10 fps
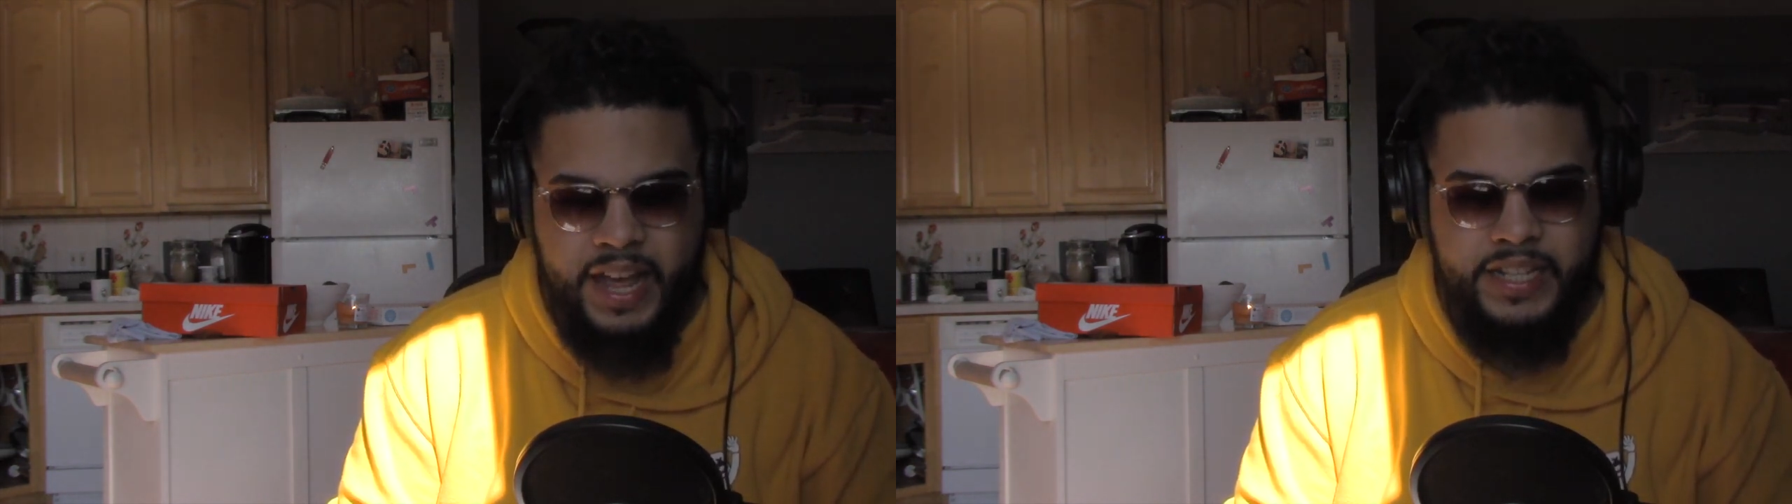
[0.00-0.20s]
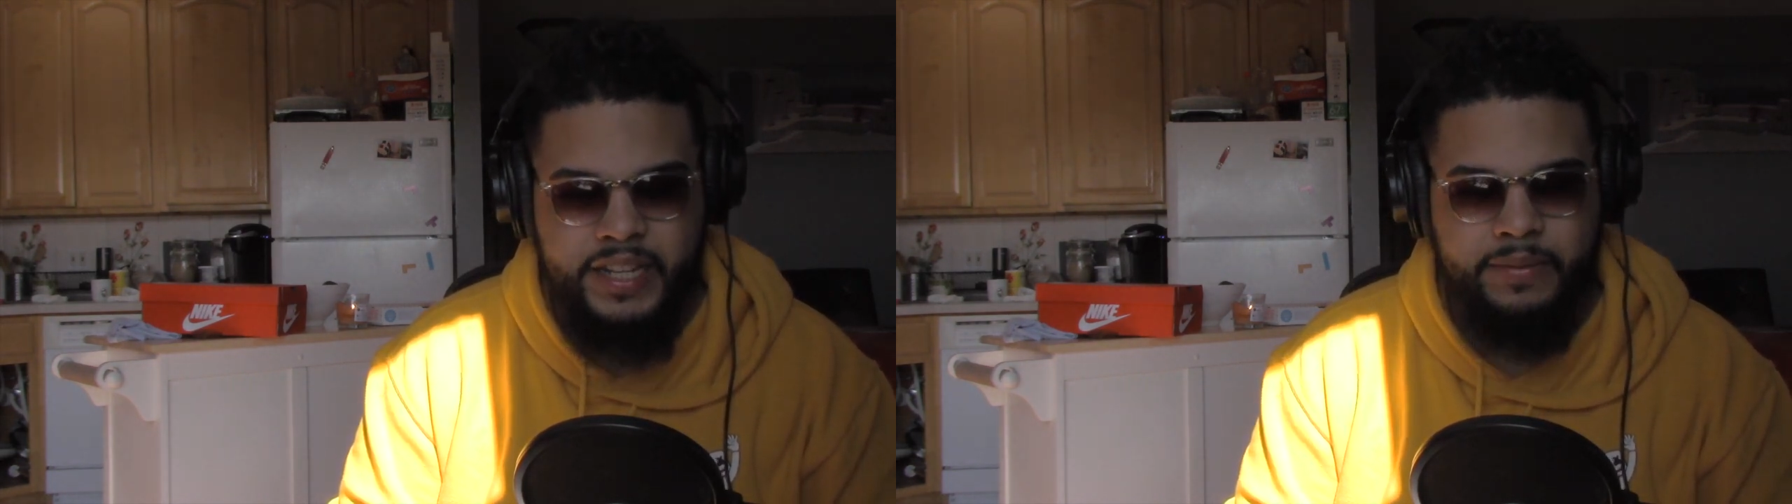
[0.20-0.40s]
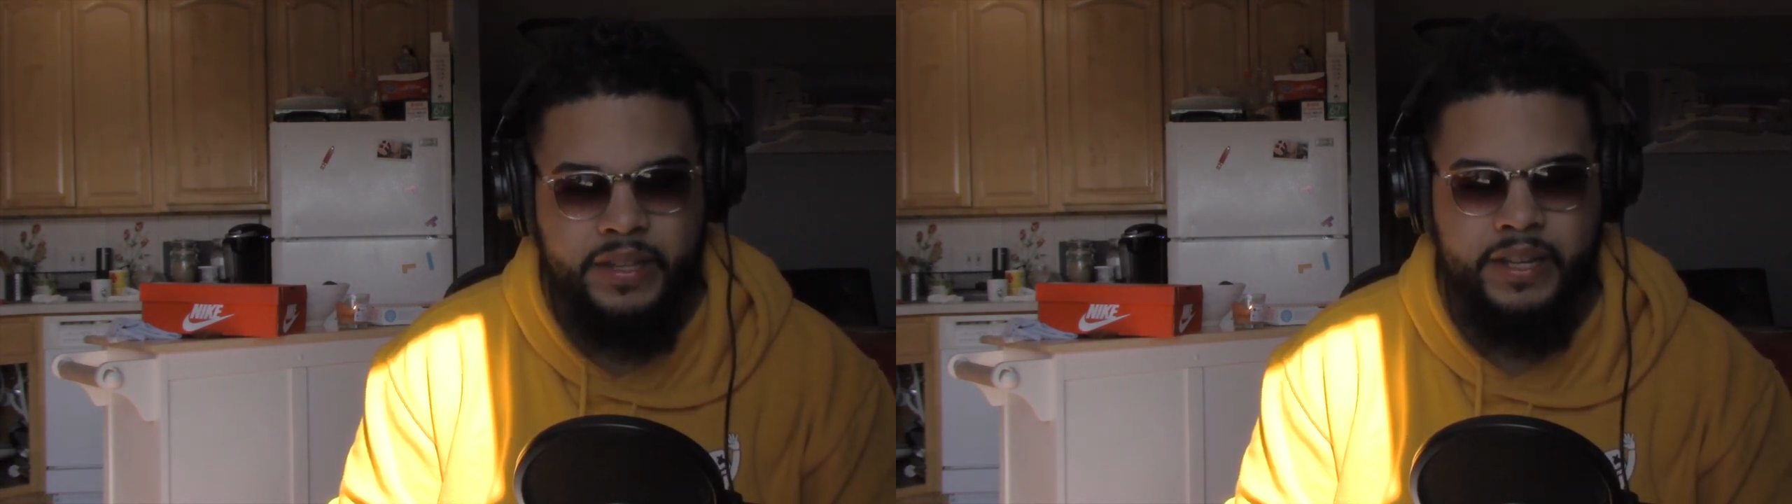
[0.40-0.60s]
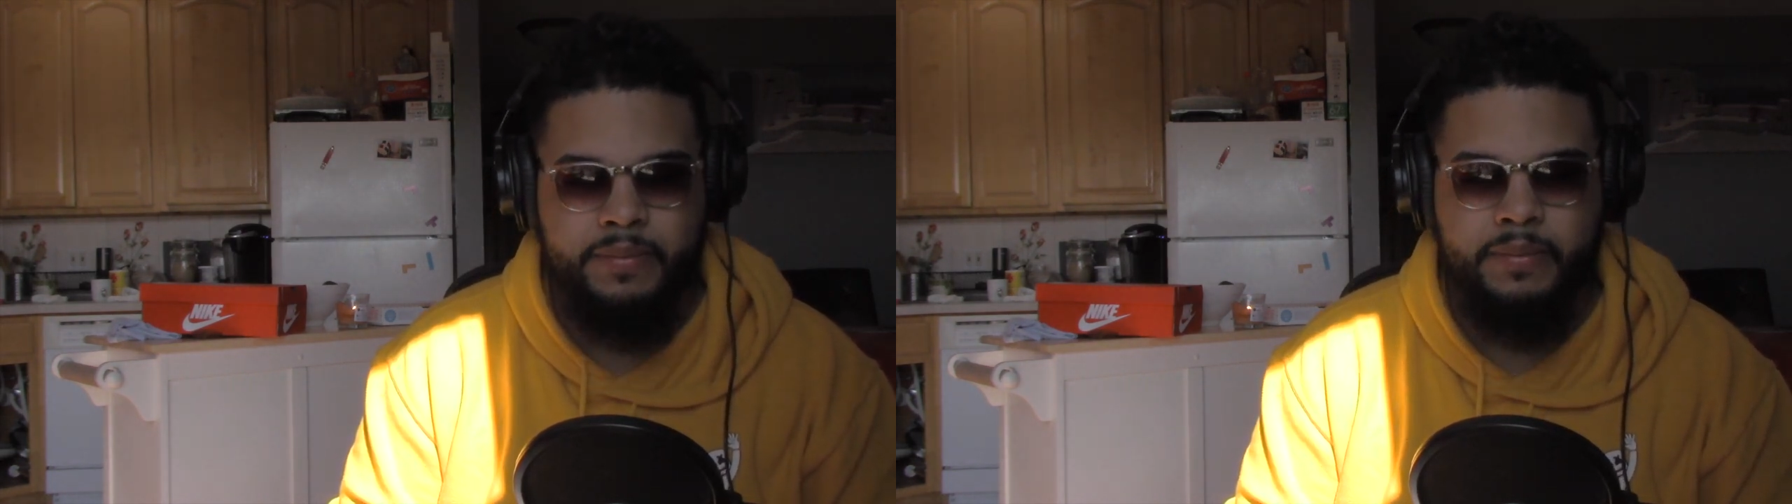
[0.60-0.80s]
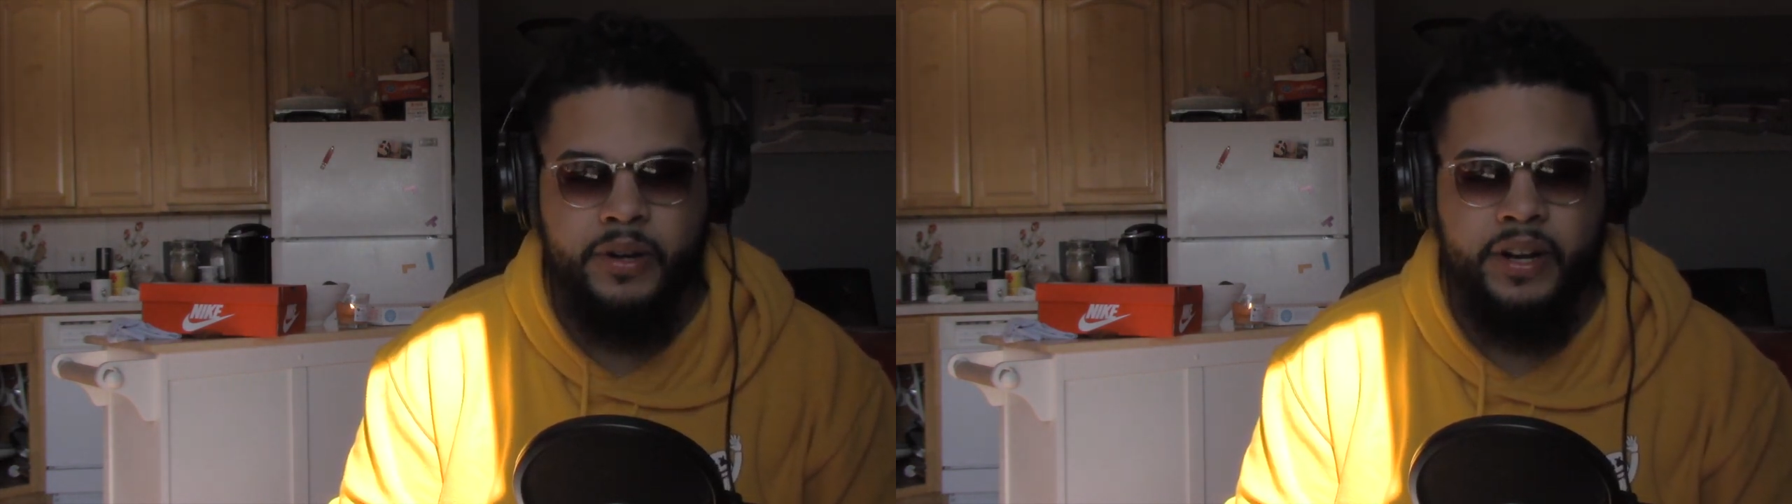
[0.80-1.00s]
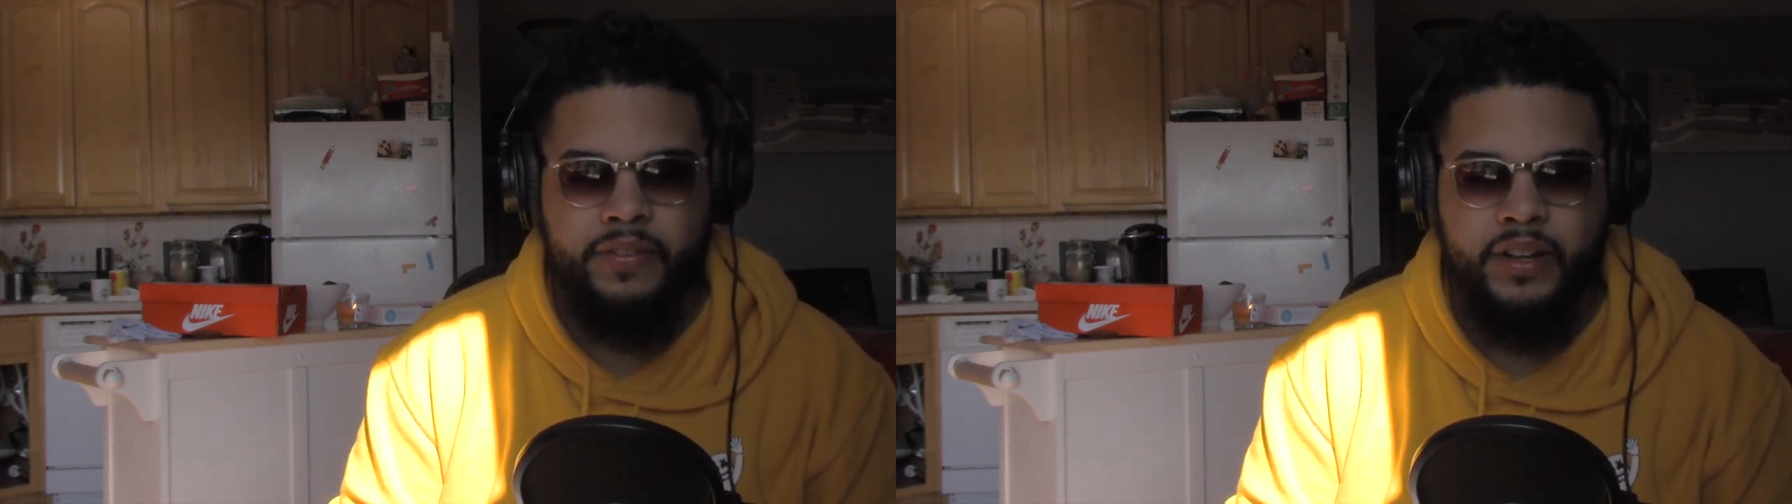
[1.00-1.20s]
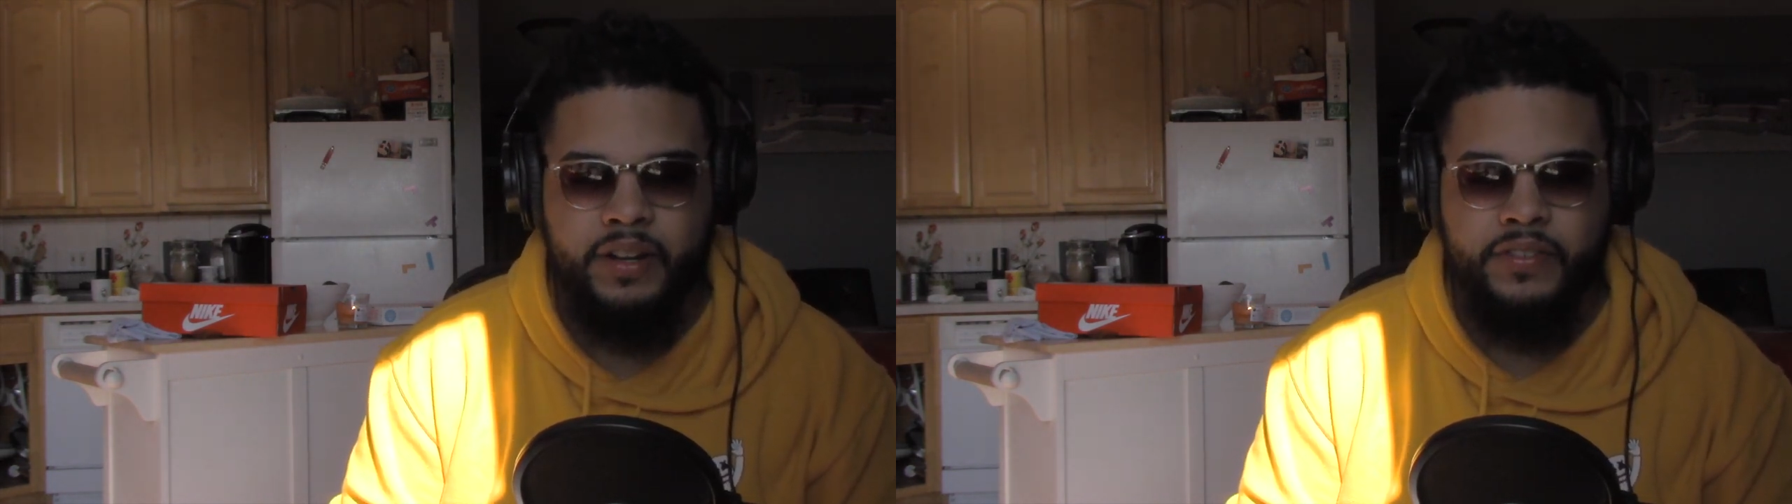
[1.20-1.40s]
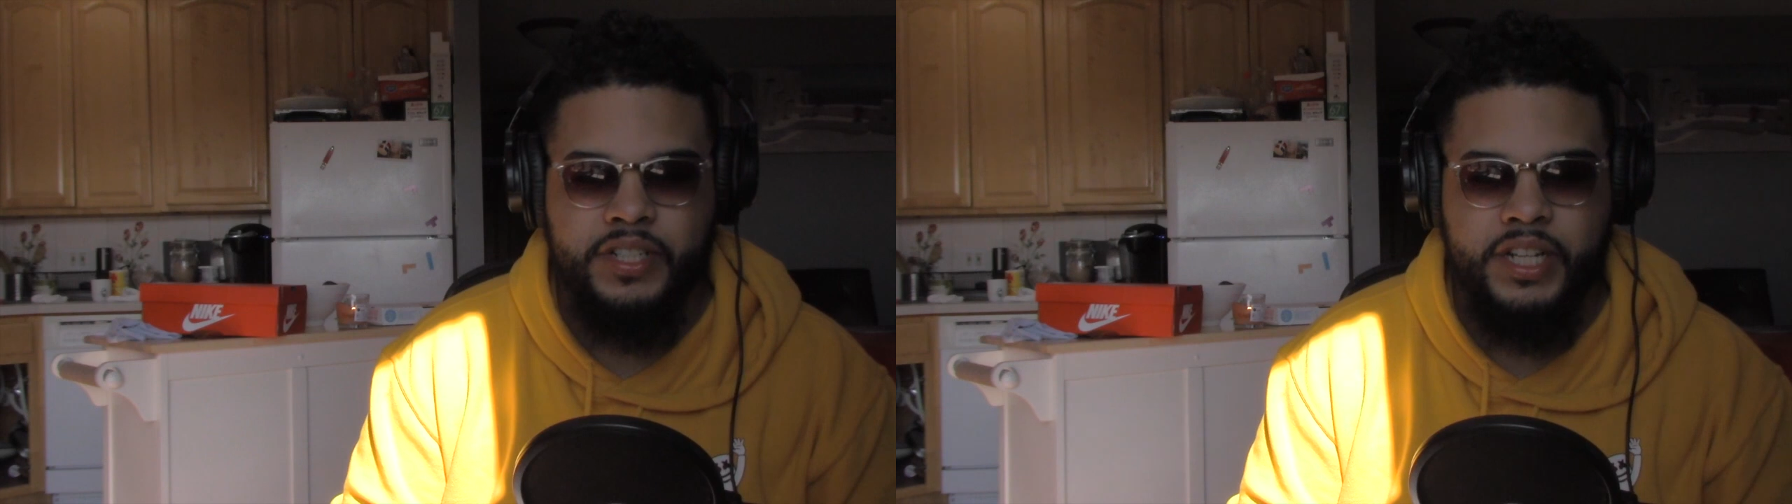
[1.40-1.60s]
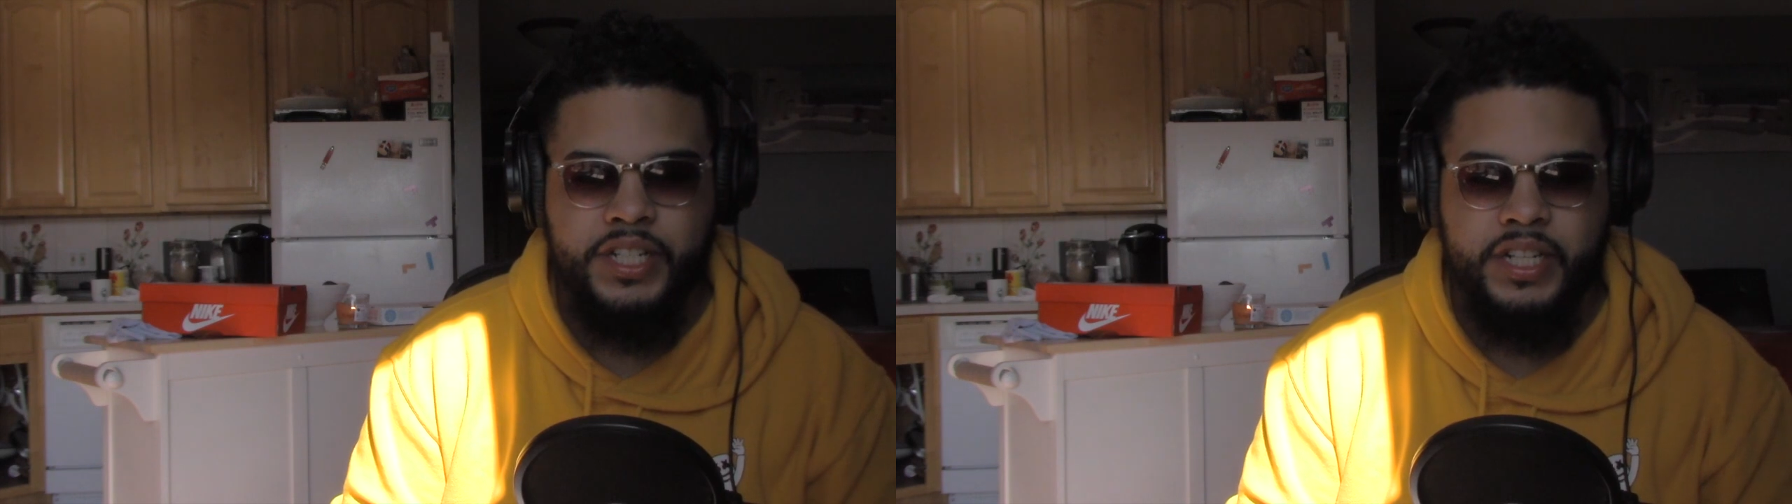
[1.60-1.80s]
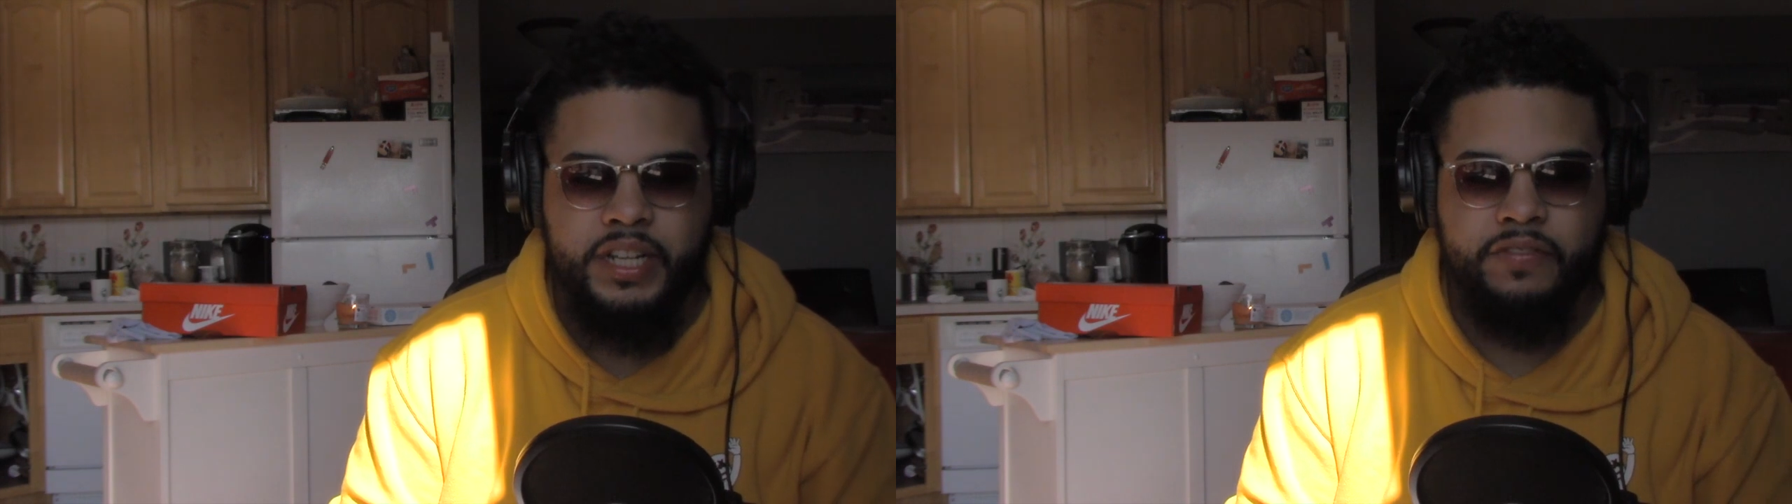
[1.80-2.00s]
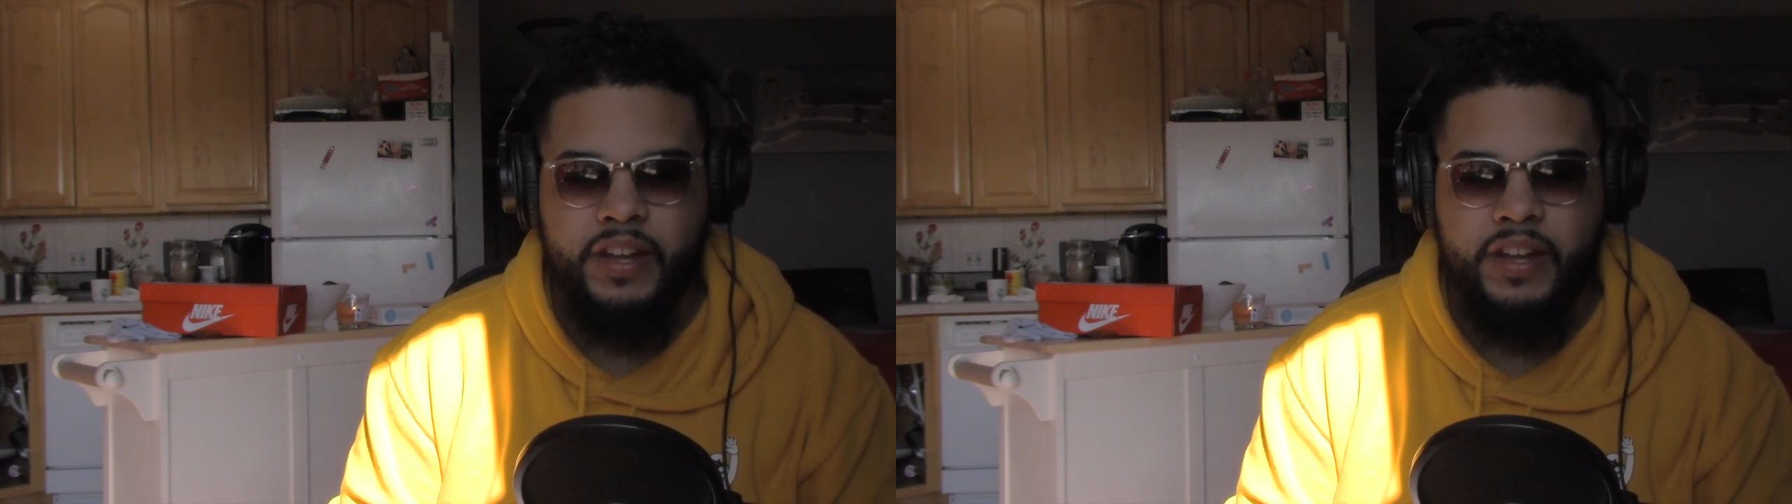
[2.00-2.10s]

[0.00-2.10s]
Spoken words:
as like him and Murray having a conversation,